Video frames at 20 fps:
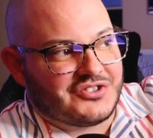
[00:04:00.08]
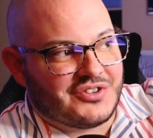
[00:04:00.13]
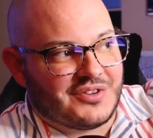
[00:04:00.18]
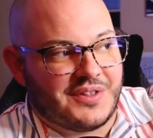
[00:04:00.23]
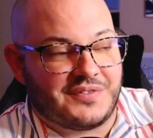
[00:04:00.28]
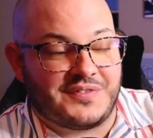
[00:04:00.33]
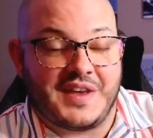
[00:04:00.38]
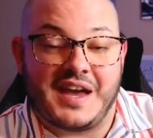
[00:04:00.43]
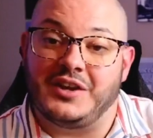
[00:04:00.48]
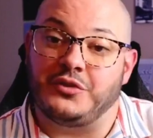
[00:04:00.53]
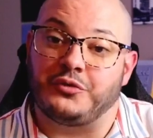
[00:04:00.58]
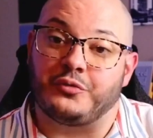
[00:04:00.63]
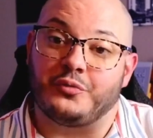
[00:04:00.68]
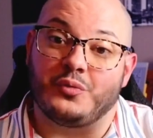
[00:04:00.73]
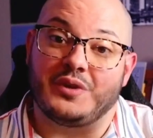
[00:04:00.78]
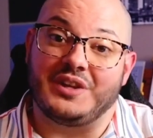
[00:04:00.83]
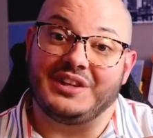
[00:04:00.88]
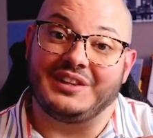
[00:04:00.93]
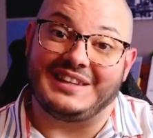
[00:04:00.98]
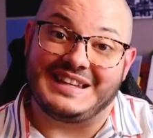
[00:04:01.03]
sure that that is
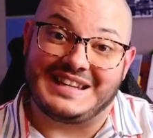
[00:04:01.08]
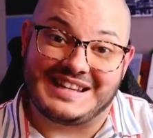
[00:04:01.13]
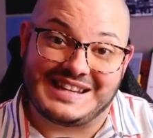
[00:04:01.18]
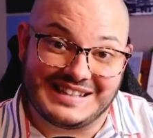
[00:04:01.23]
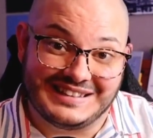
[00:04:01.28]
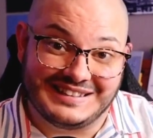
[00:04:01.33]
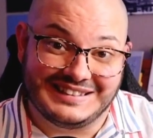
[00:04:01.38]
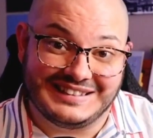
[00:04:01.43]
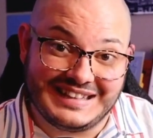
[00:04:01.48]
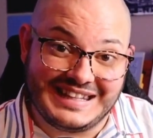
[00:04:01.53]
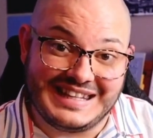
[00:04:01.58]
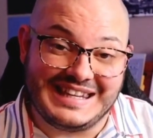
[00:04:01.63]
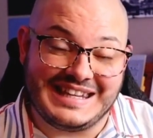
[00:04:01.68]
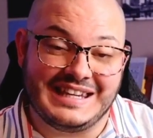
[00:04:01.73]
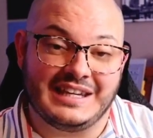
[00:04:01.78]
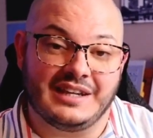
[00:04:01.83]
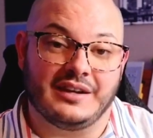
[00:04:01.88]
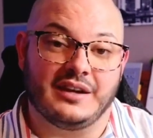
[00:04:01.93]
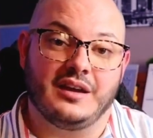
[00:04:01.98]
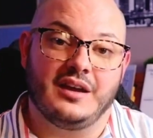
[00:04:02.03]
really
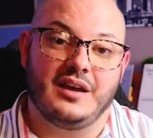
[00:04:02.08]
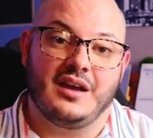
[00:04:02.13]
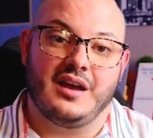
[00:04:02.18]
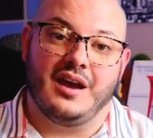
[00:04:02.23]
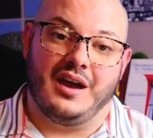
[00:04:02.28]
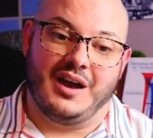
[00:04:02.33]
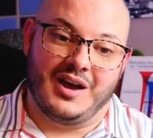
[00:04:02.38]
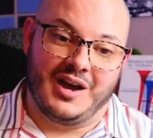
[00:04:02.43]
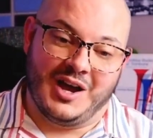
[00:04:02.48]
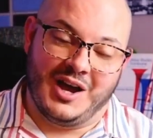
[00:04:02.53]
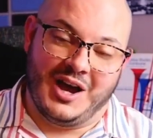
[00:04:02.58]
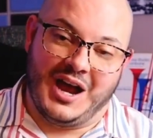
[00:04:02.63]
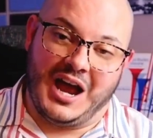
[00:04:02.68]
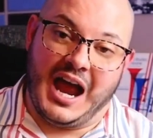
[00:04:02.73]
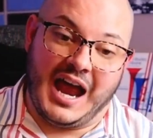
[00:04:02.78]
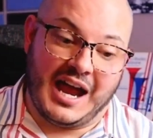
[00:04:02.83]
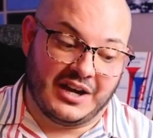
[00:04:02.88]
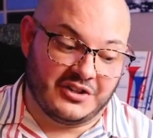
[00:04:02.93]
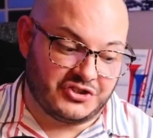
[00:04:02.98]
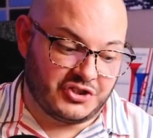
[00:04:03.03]
clean
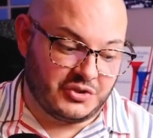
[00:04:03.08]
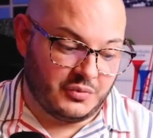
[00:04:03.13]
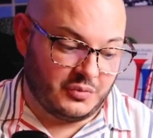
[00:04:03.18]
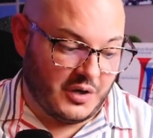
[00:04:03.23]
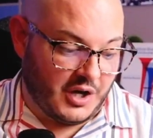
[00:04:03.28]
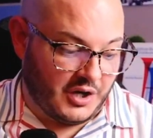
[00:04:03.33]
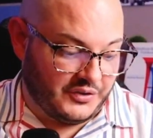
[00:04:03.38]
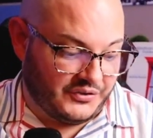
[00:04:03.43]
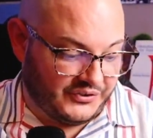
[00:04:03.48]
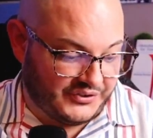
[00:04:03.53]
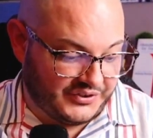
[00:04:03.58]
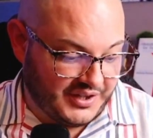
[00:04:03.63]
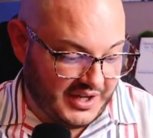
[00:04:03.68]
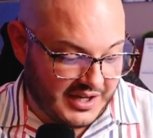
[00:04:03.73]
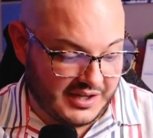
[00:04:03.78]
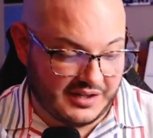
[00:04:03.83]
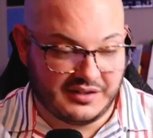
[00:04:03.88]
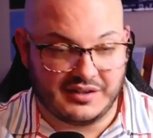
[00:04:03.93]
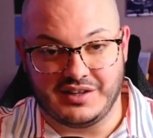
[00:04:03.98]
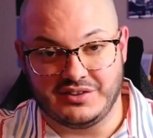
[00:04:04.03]
as you
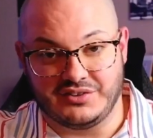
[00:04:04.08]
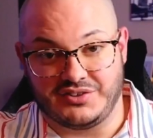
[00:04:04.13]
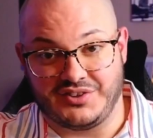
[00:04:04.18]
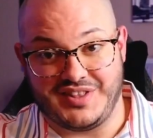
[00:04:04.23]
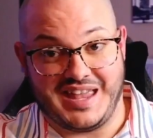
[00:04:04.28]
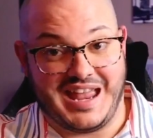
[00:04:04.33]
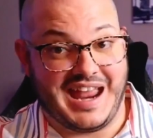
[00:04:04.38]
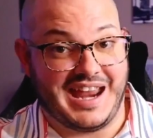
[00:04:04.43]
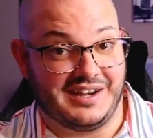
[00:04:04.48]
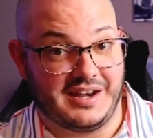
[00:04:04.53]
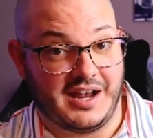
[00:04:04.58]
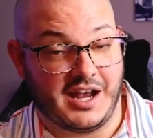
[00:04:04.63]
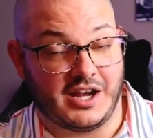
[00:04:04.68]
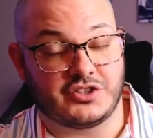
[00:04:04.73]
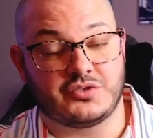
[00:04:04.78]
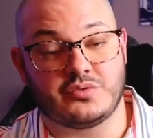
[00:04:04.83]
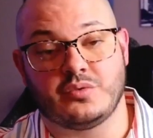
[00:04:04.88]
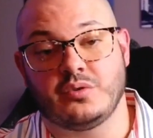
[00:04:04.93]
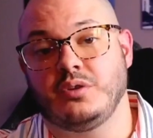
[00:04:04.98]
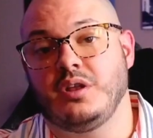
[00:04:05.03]
ascend into the A
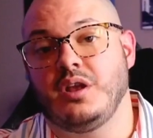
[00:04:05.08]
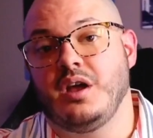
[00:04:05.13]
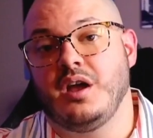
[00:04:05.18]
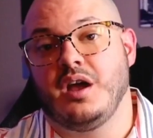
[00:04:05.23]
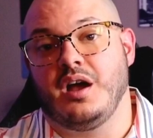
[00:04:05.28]
natural.